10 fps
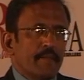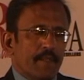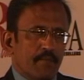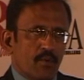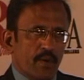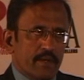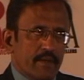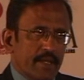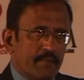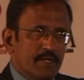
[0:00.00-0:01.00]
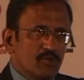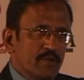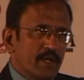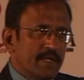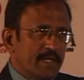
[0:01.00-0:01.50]
Number one. Number
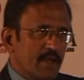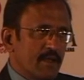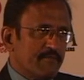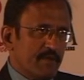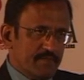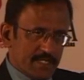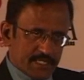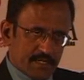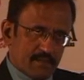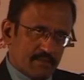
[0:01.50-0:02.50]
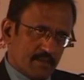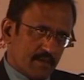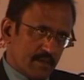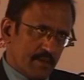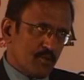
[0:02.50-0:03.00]
two, it will tell from which
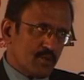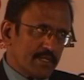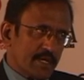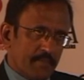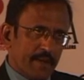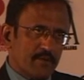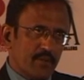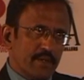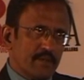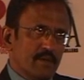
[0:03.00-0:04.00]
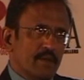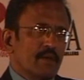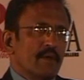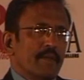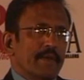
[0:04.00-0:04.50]
computer the command went.
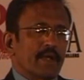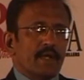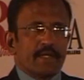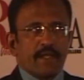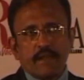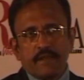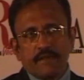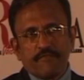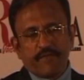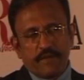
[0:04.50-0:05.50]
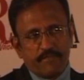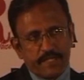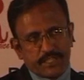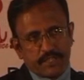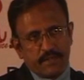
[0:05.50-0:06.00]
It will tell from
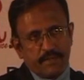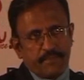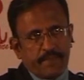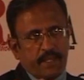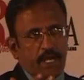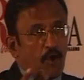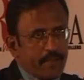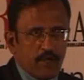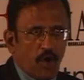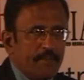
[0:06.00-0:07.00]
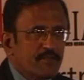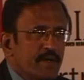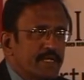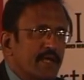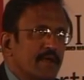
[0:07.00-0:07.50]
which, how many copies
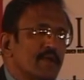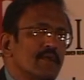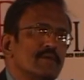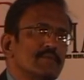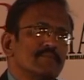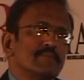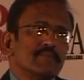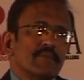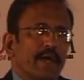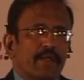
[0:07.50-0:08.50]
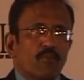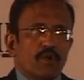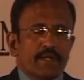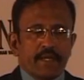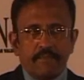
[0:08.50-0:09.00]
were taken and at
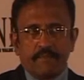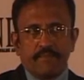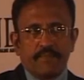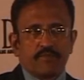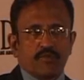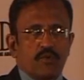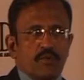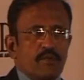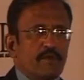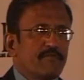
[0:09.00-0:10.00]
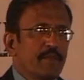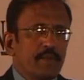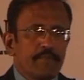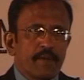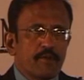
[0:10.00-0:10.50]
what time. So if the
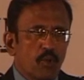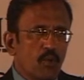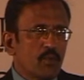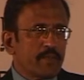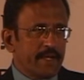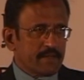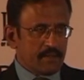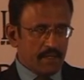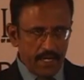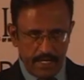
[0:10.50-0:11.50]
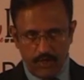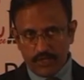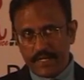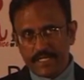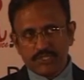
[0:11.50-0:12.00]
people know that
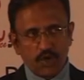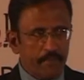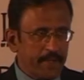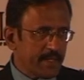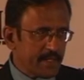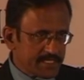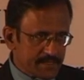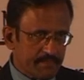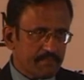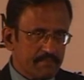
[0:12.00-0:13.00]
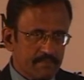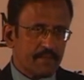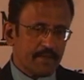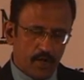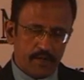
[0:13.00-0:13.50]
unauthorized copying is
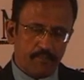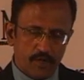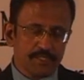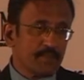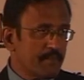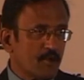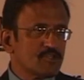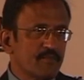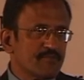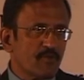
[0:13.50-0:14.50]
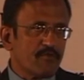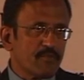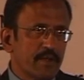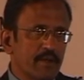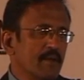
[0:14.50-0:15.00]
not possible because of the
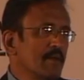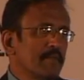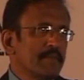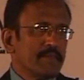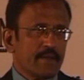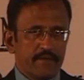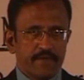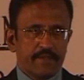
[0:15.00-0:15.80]
software, the